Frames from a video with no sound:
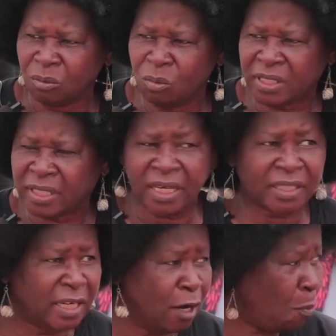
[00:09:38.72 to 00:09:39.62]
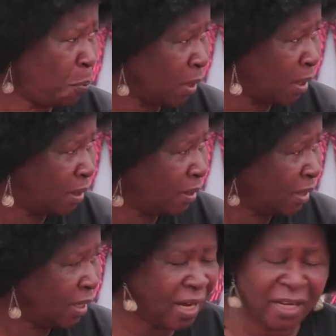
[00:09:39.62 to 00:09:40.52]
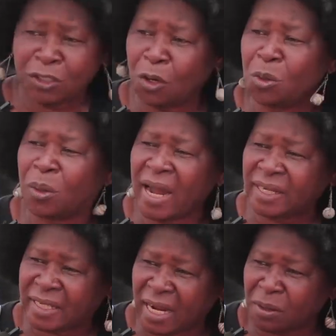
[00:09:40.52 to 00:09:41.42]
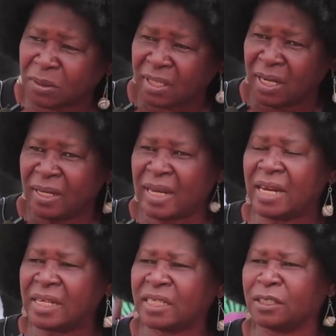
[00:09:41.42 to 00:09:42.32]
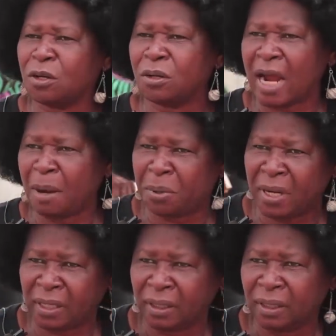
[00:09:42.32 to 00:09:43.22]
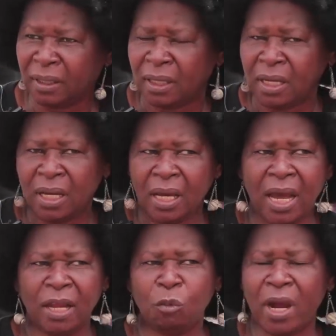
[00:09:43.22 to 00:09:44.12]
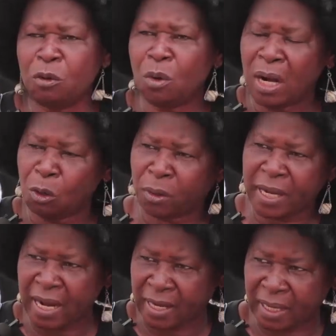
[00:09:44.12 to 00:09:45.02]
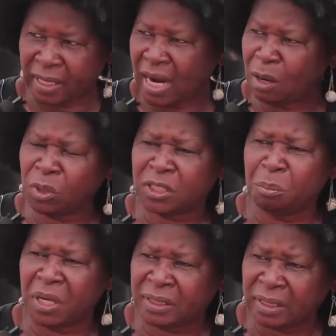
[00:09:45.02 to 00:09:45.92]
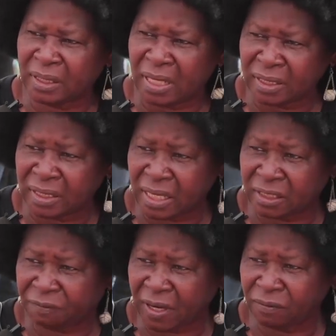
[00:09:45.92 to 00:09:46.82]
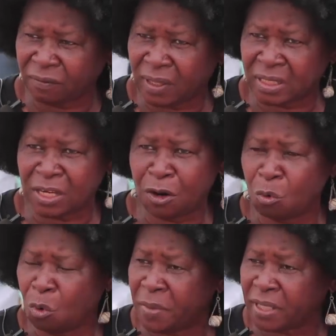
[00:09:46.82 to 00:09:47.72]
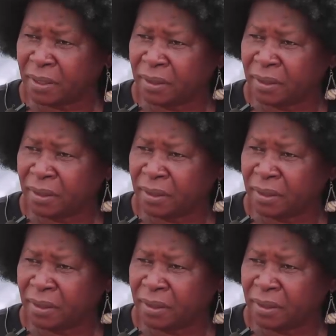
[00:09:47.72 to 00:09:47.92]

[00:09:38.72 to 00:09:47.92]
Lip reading: We see it in the open. And so you can't tell us that this is not happening. And when you are looking at that, I was in Beijing in 1995 as a young woman,